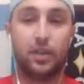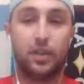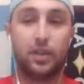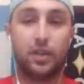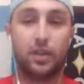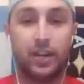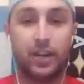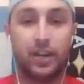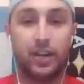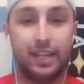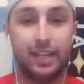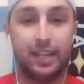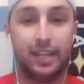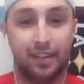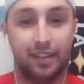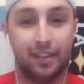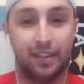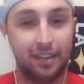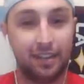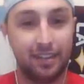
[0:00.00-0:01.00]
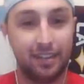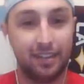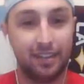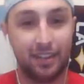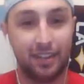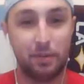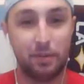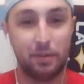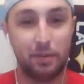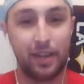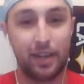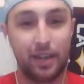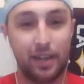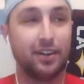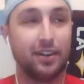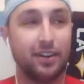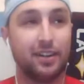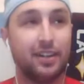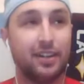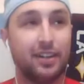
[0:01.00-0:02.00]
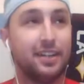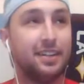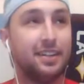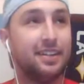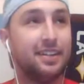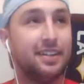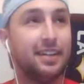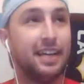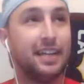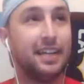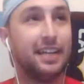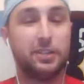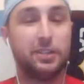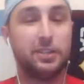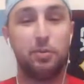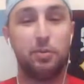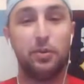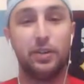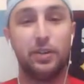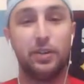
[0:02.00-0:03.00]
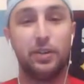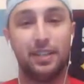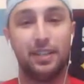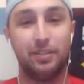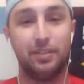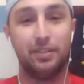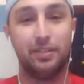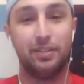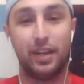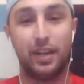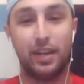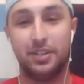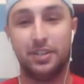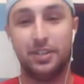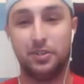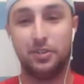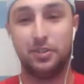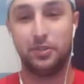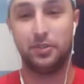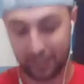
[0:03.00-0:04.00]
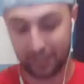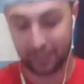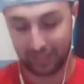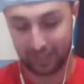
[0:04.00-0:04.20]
to your head, they make it or not at this point, if you had to choose.